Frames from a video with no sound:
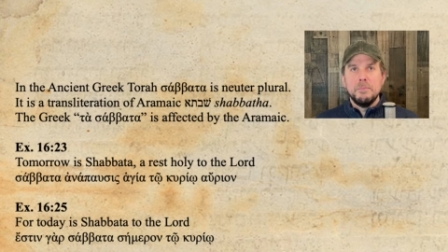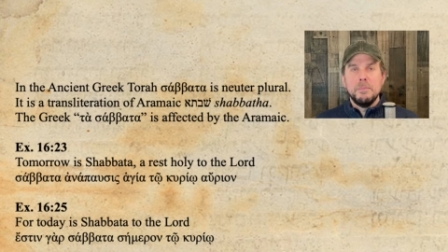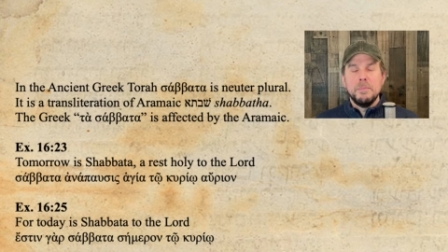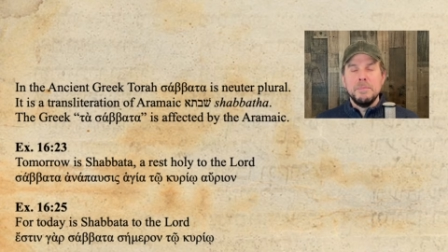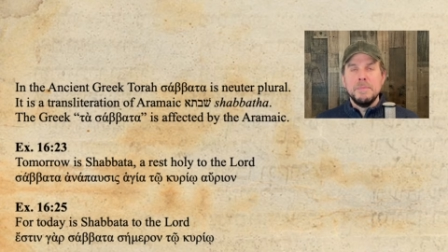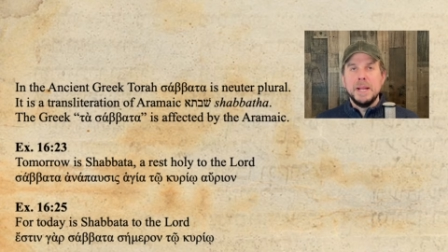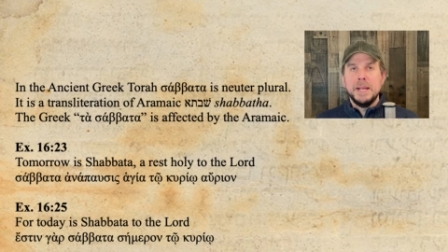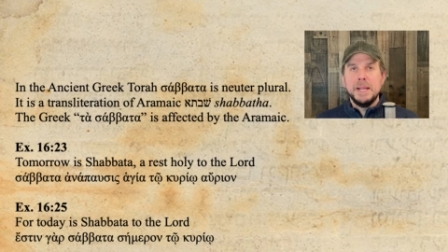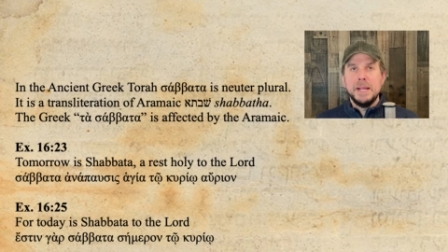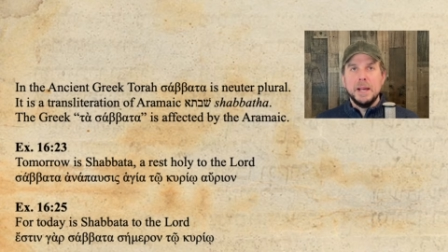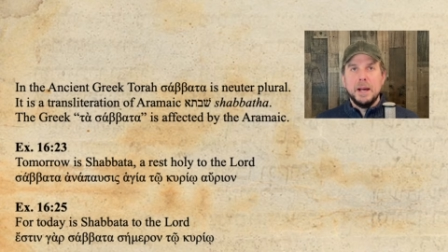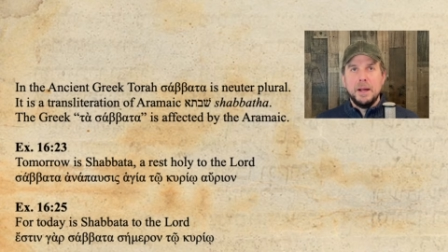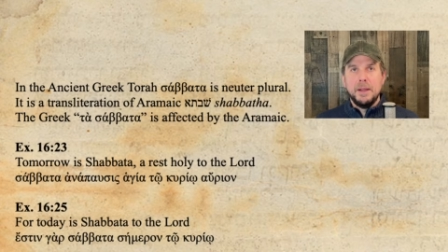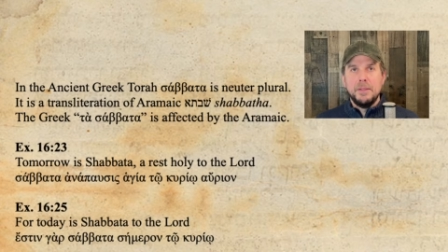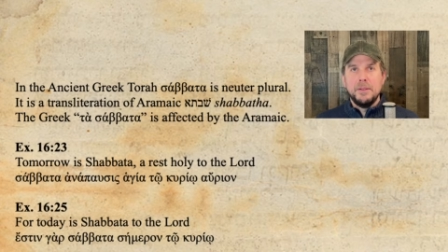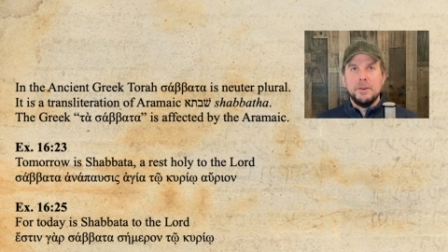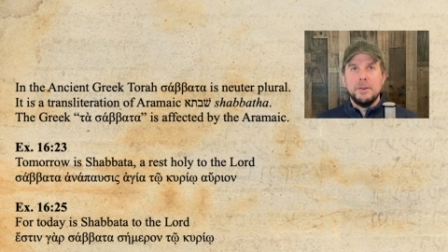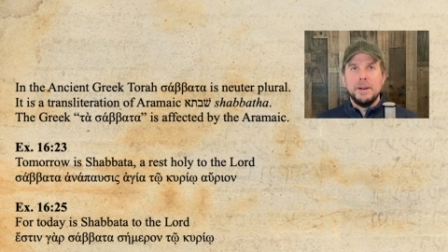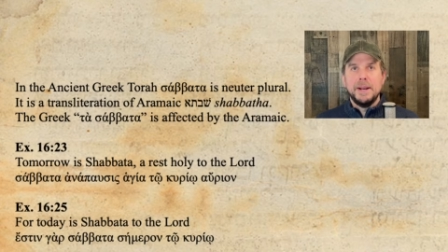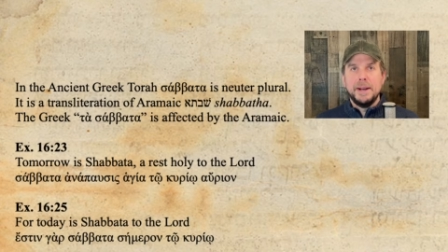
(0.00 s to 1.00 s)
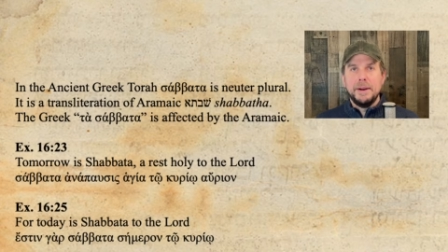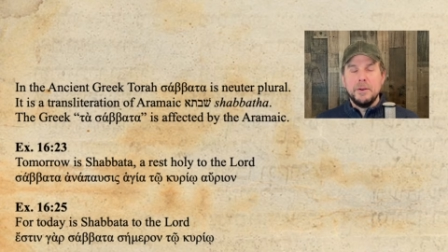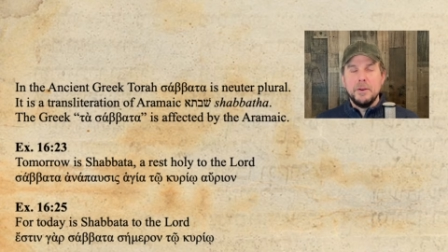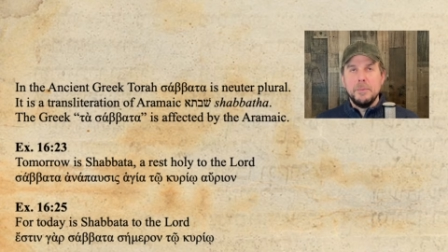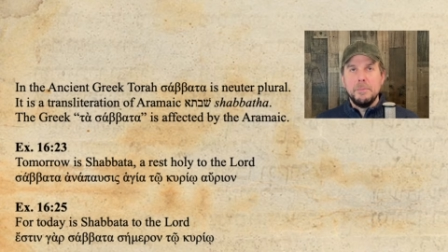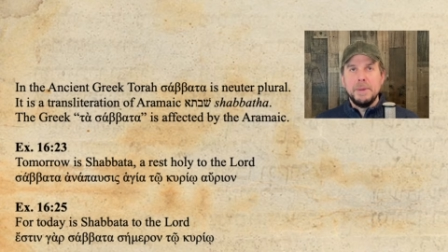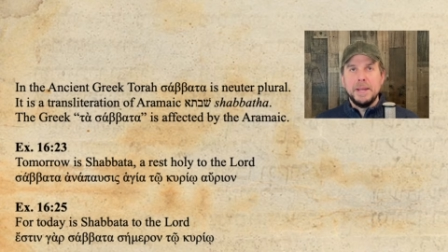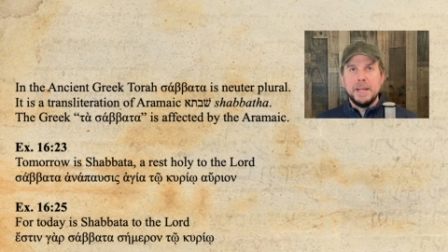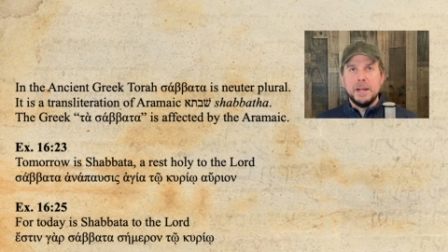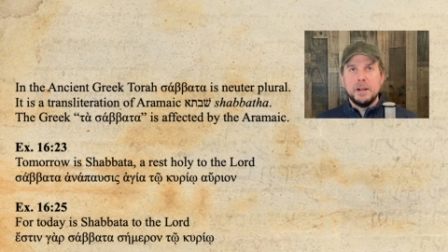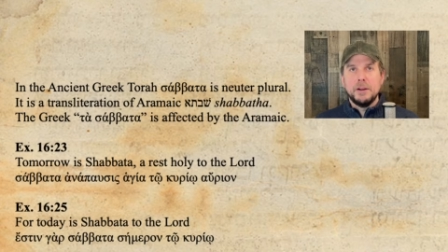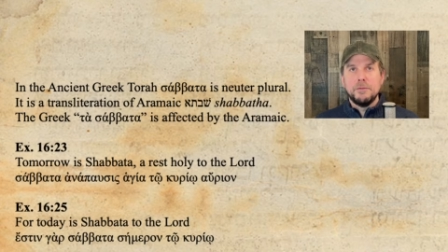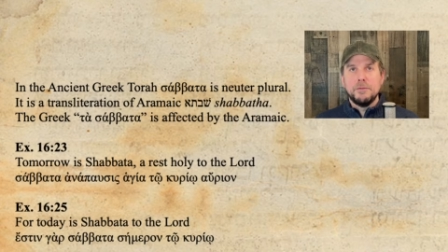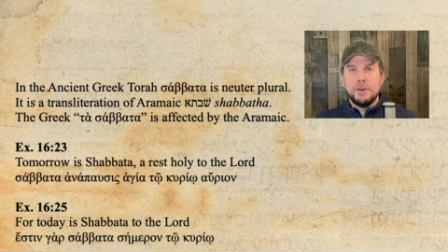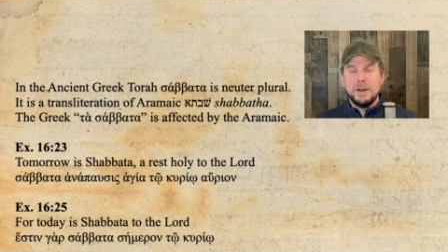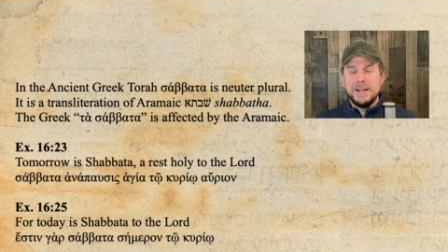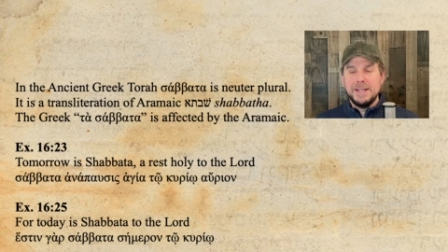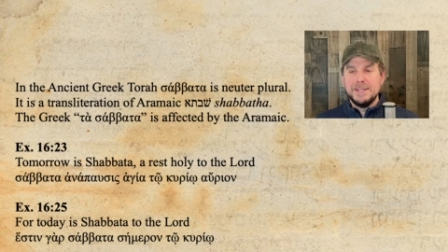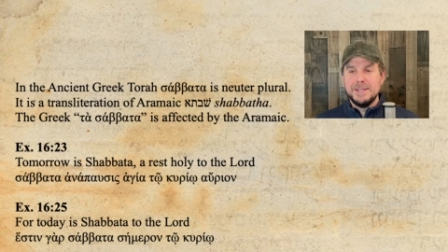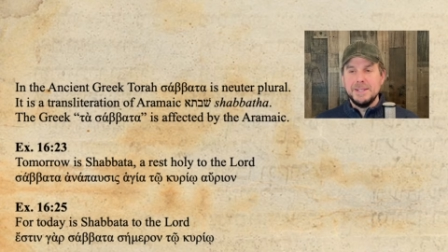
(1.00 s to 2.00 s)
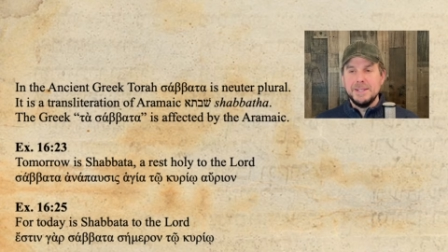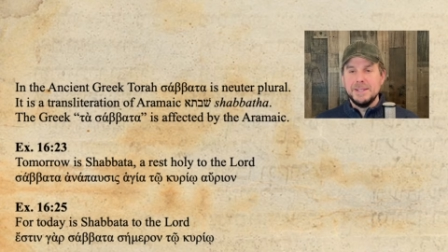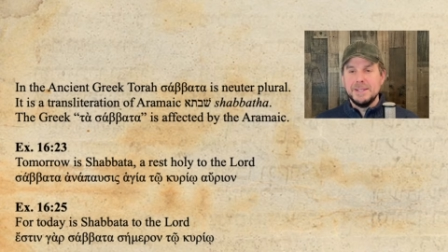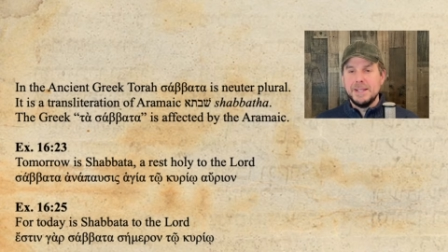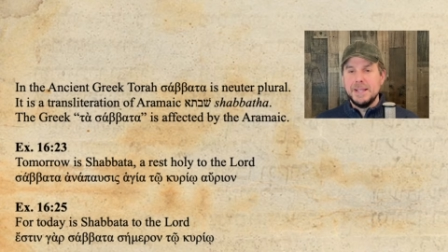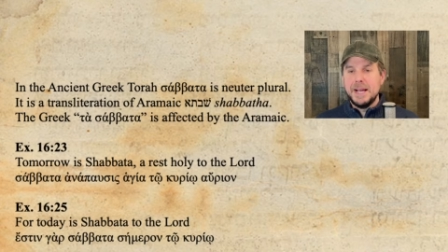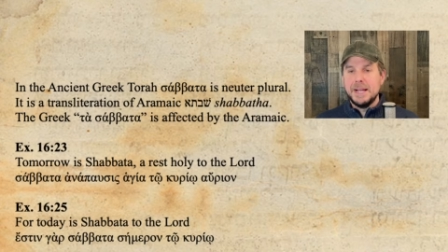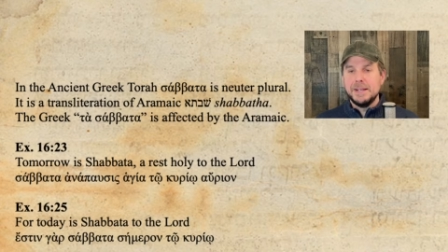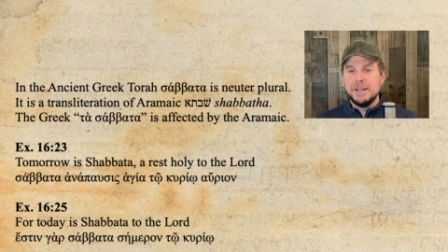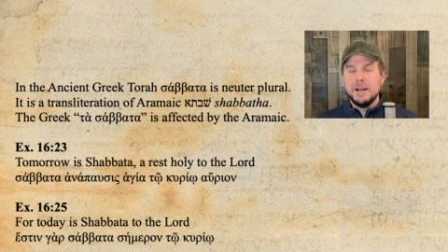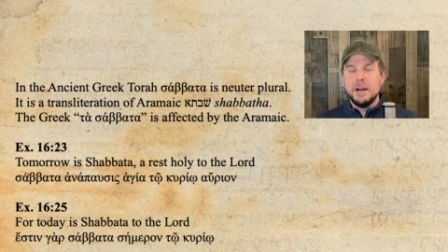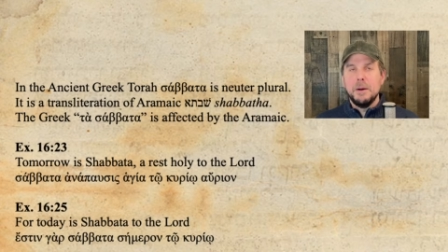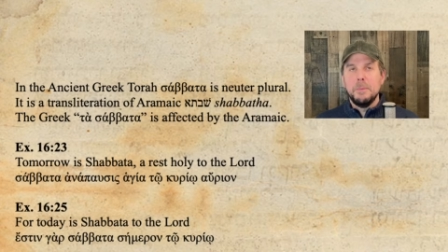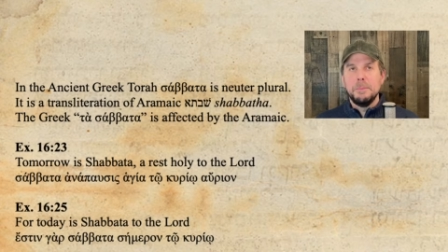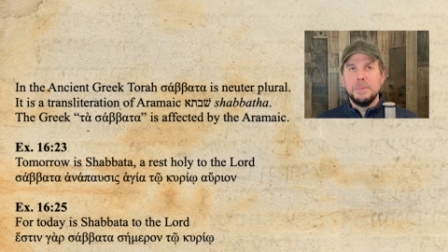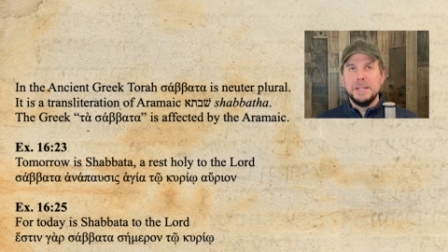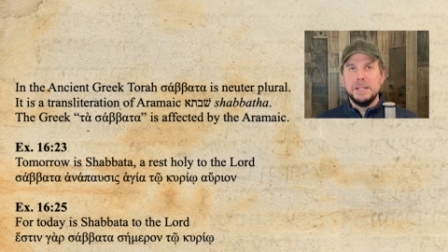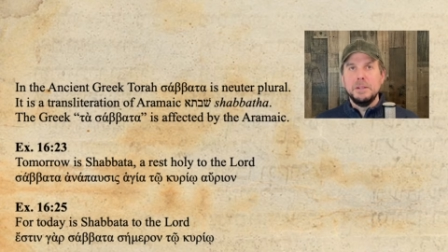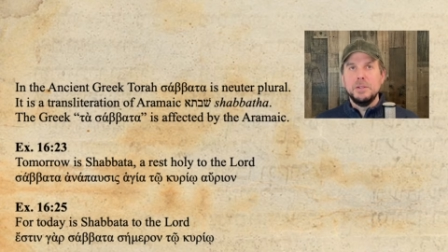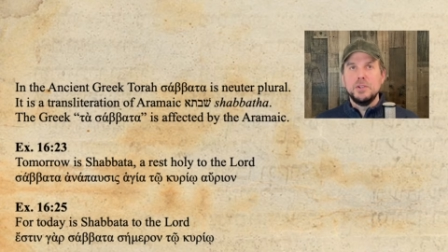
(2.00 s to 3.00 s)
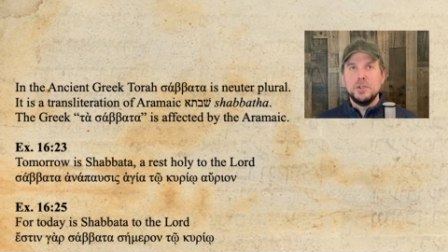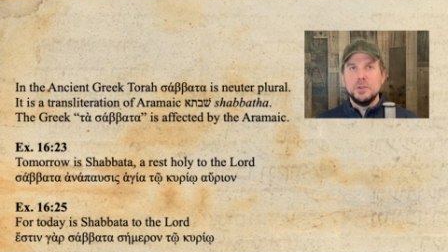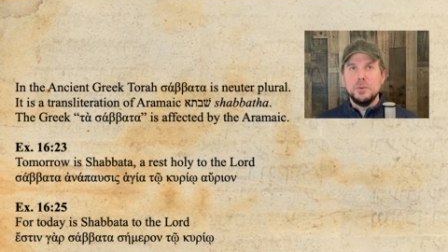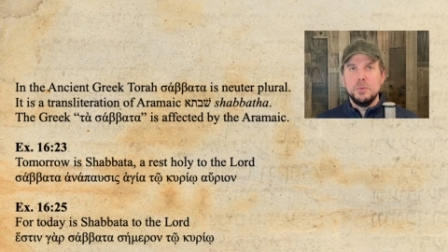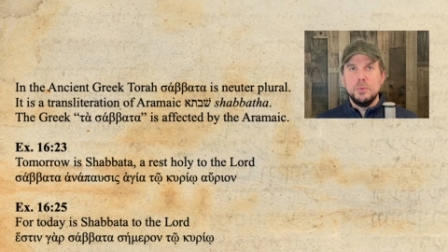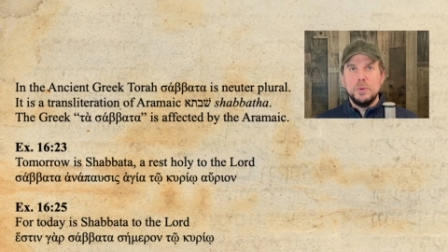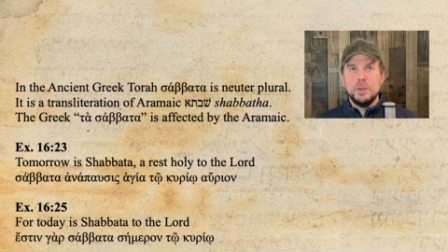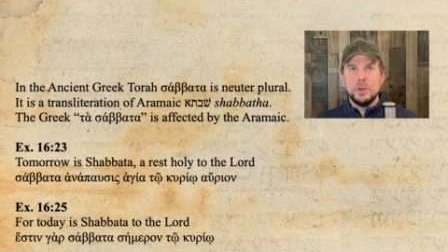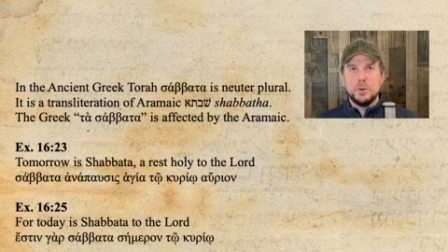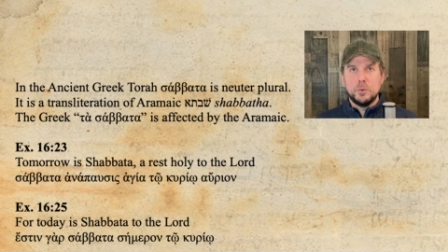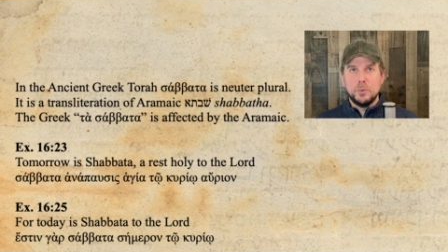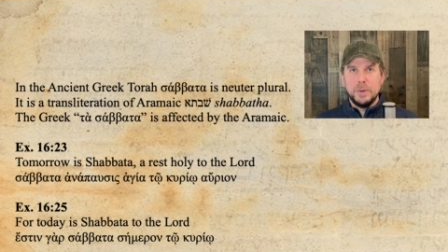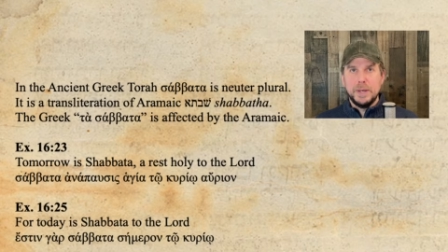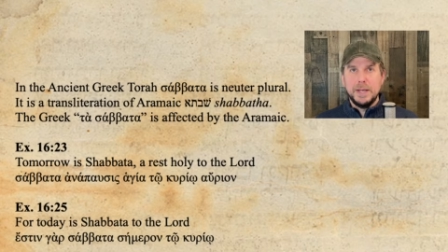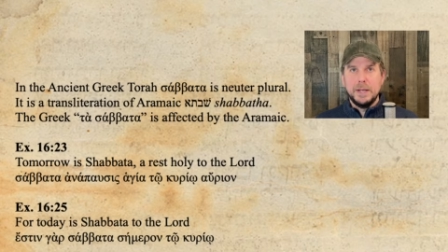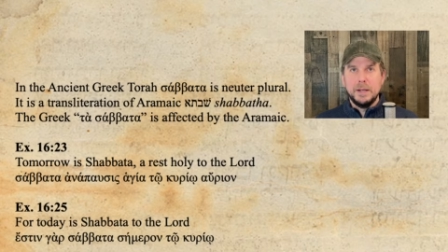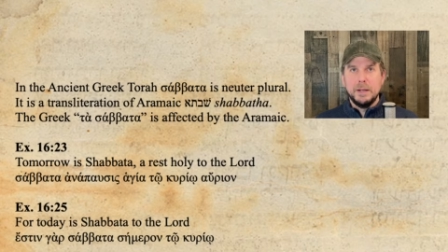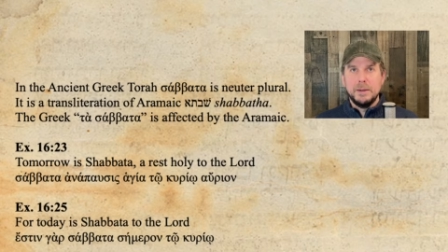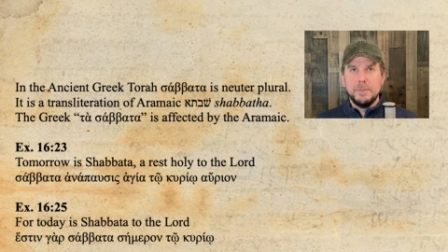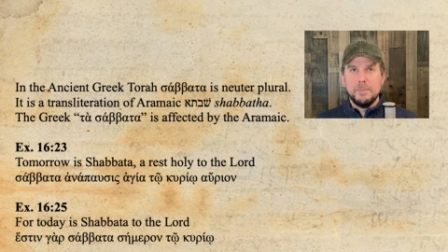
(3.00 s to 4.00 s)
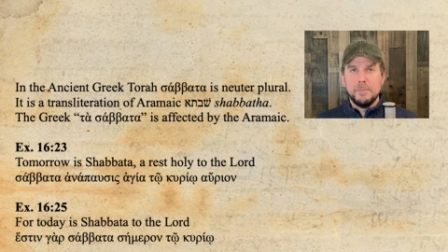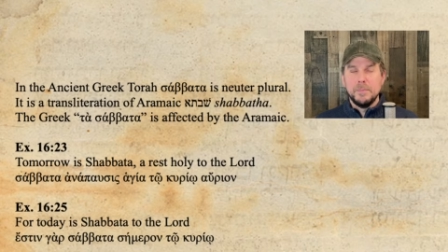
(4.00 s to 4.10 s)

many other Aramaic phrases that come into the Greek